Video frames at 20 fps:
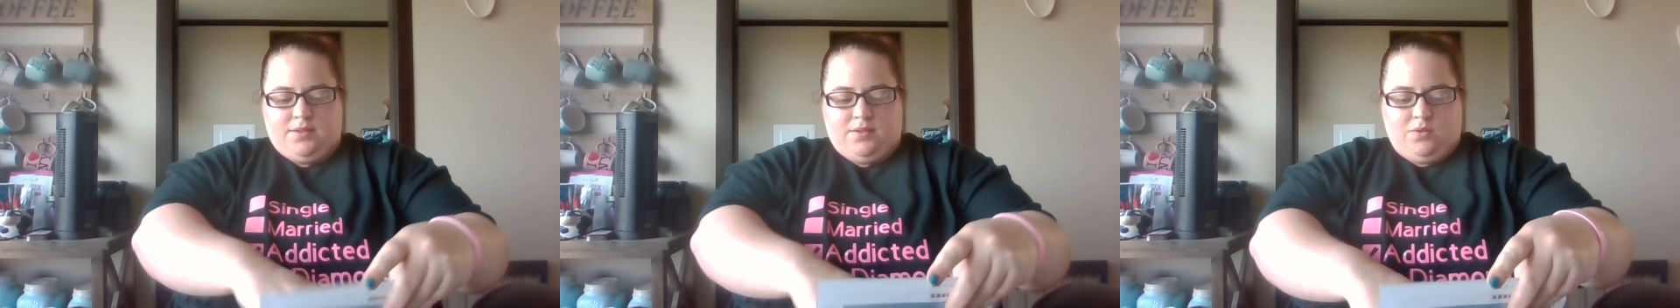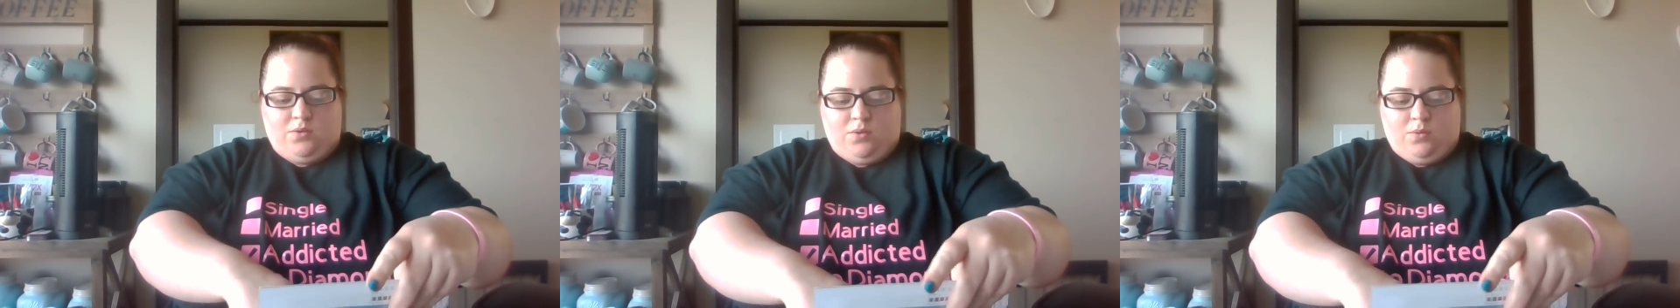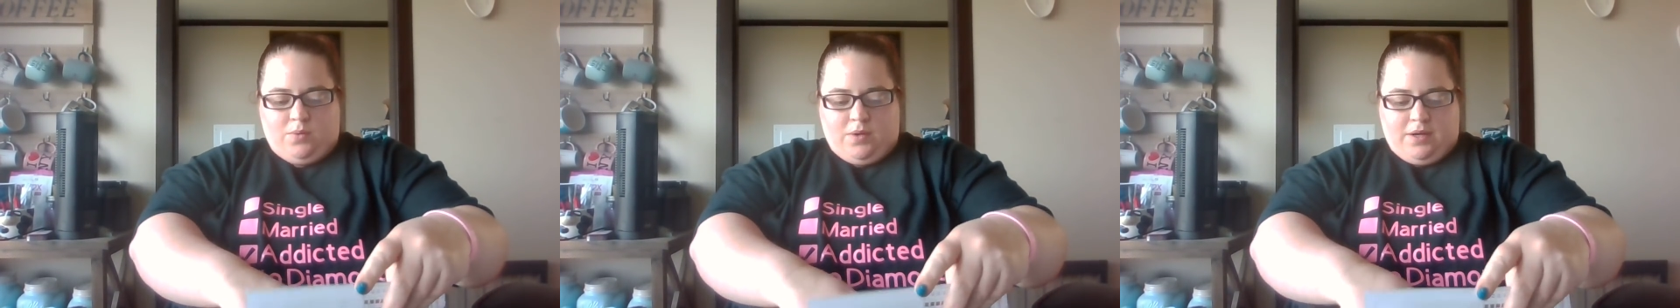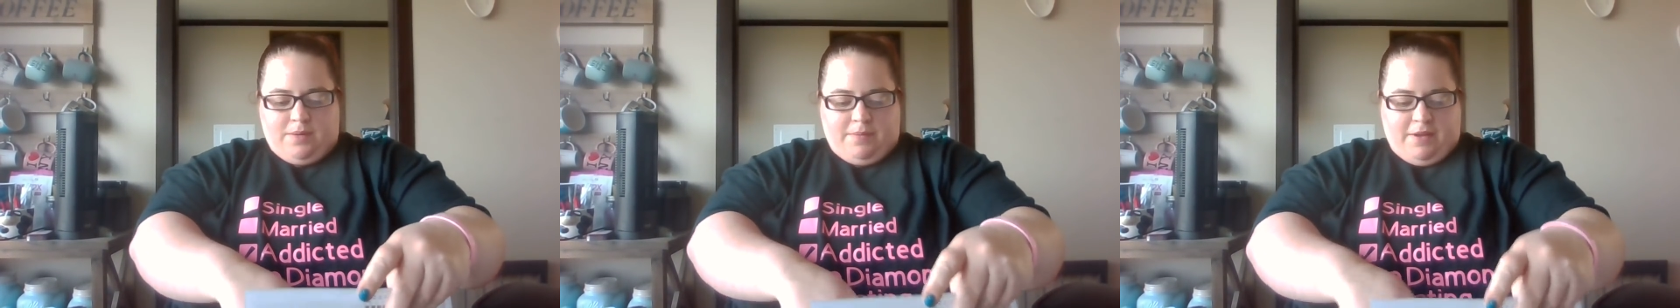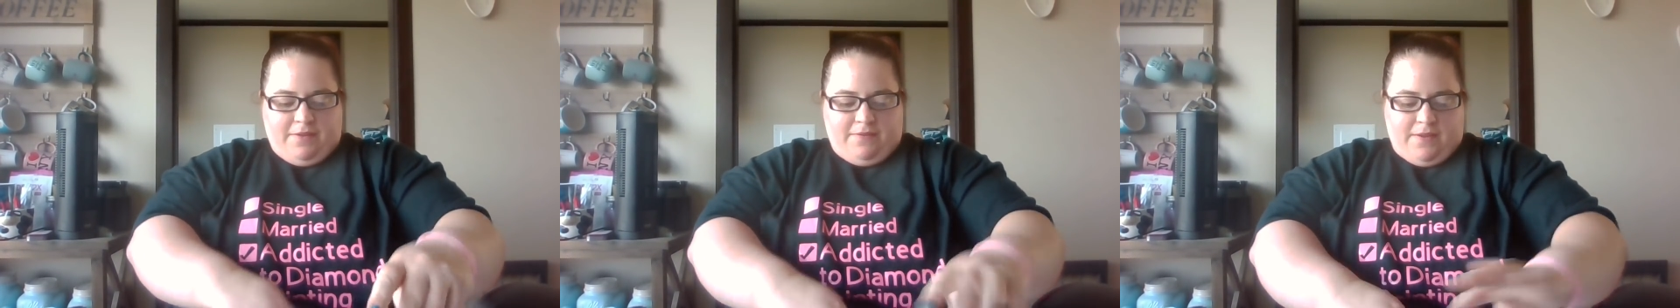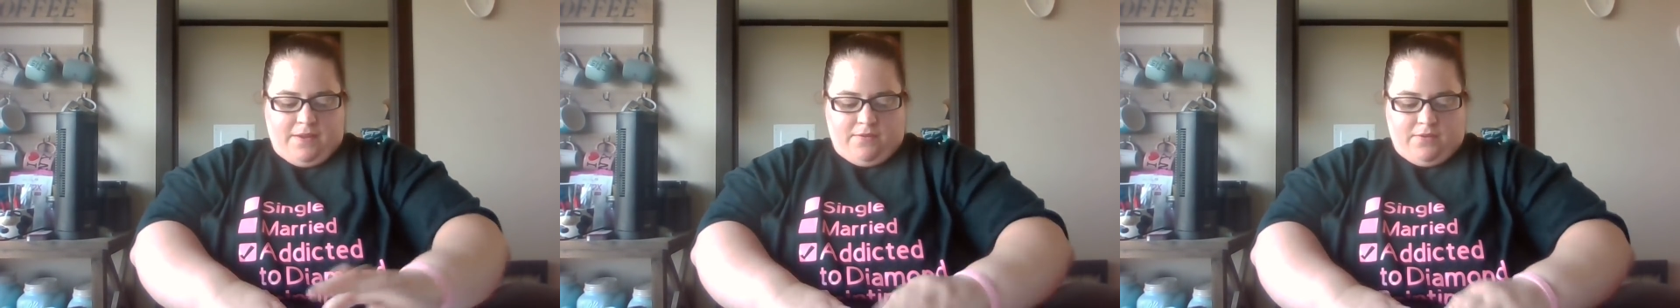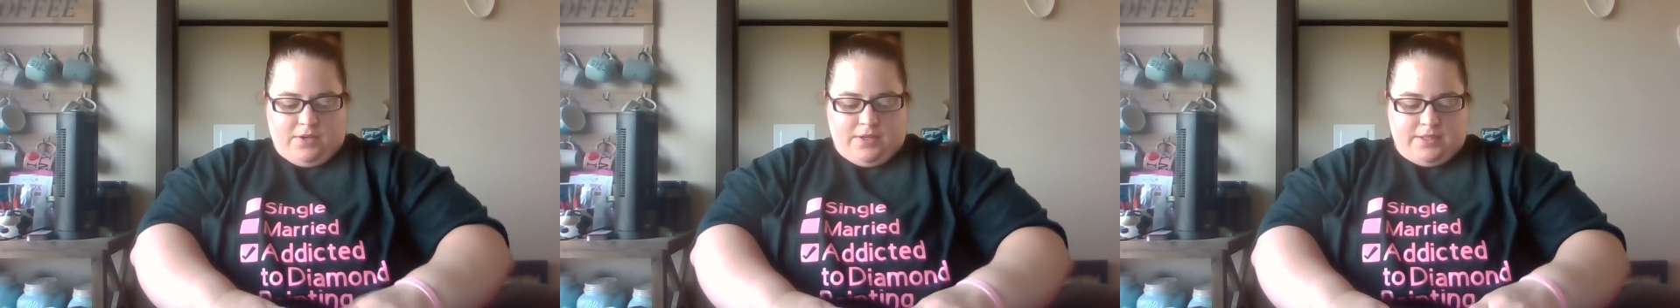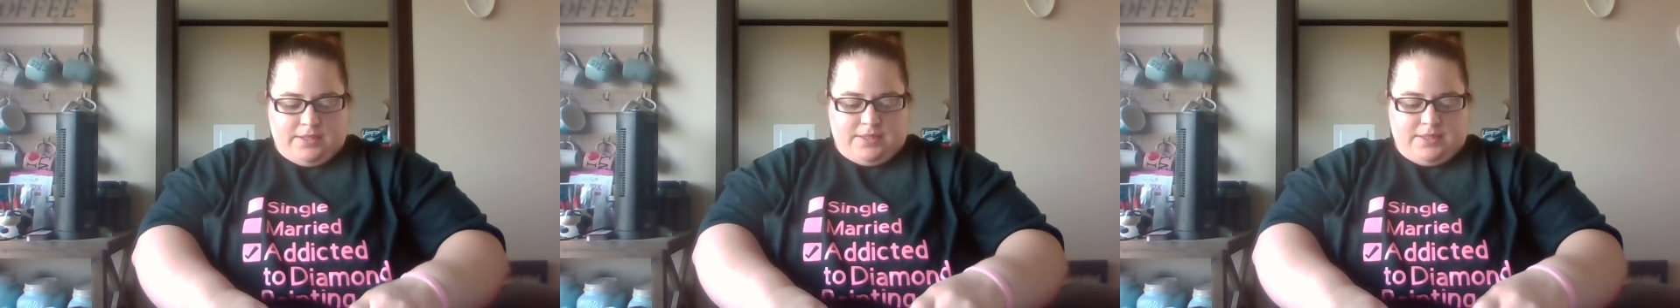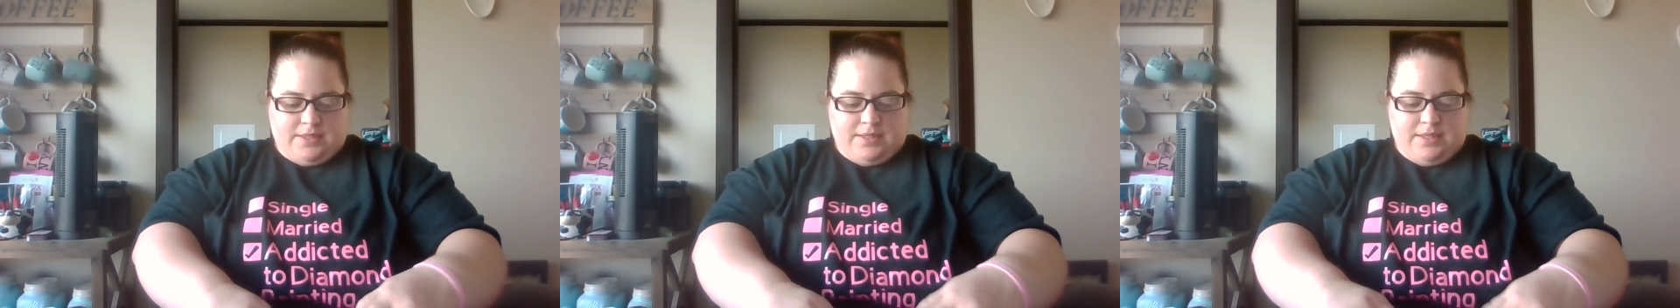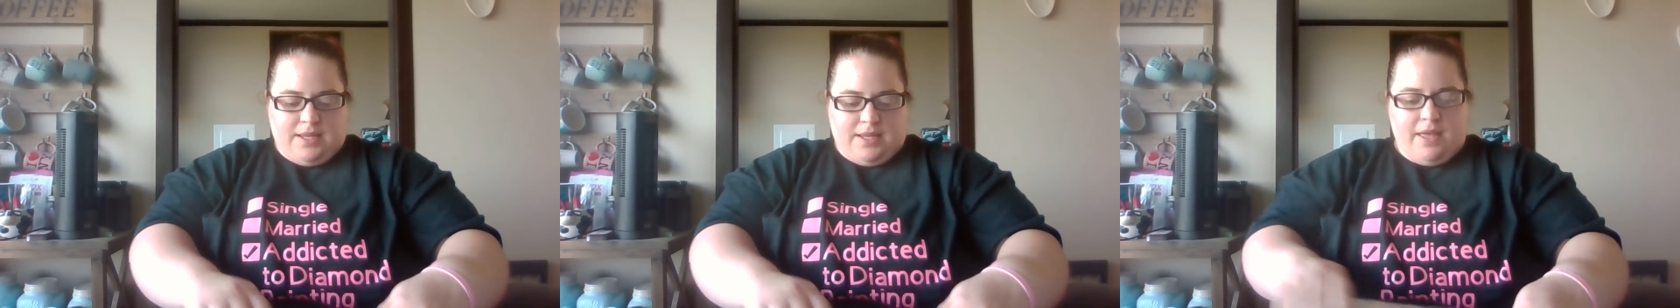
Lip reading: Or one of my favorites.